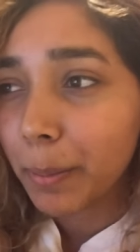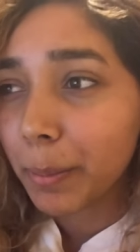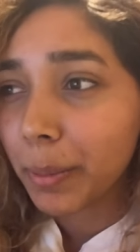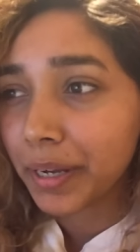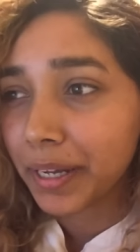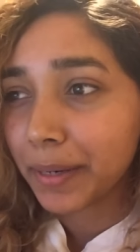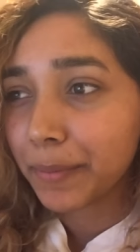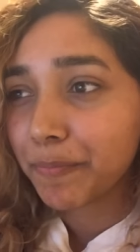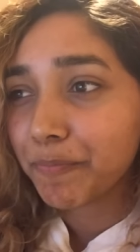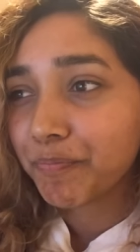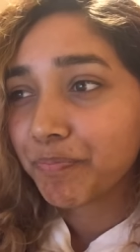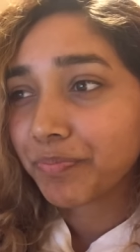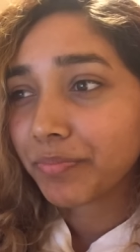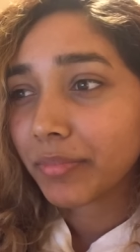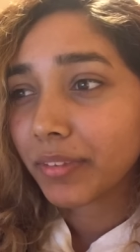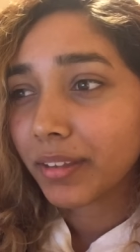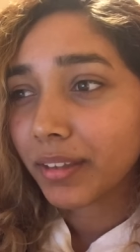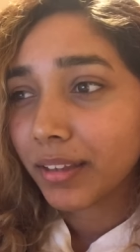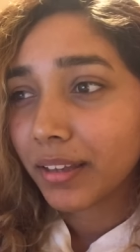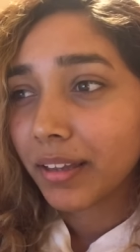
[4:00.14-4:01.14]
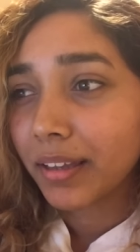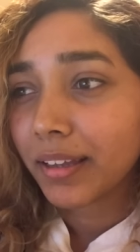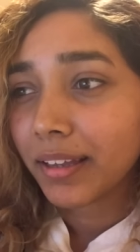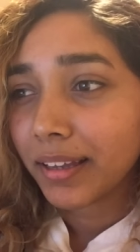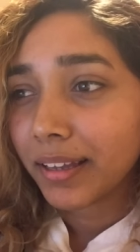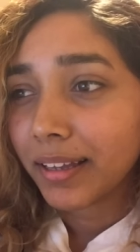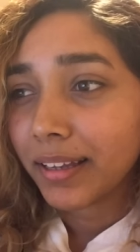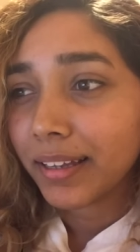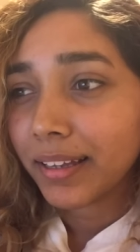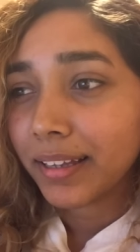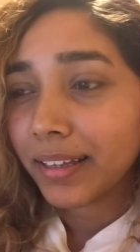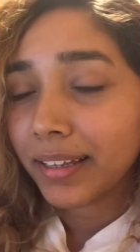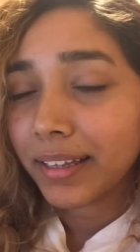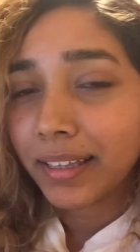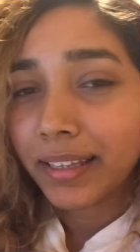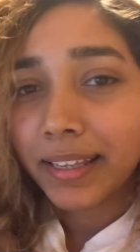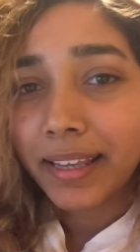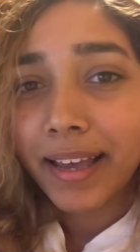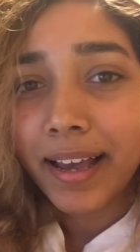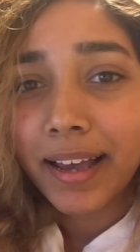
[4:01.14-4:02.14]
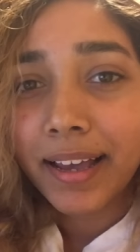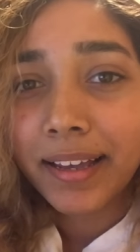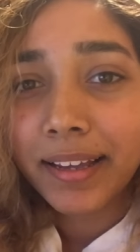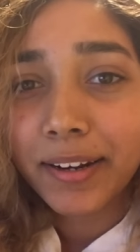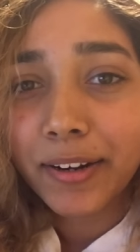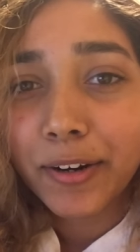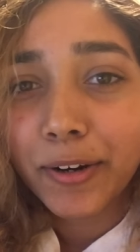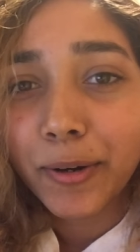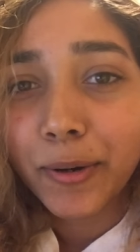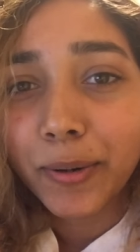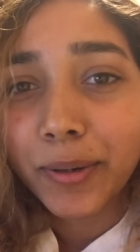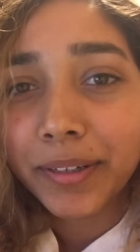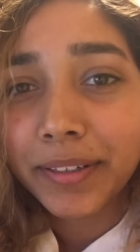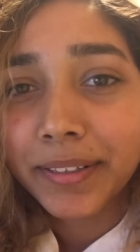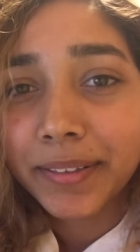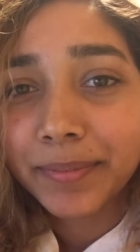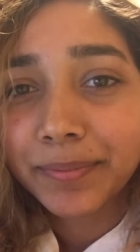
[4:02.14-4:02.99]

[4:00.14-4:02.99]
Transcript: But yeah, I don't know.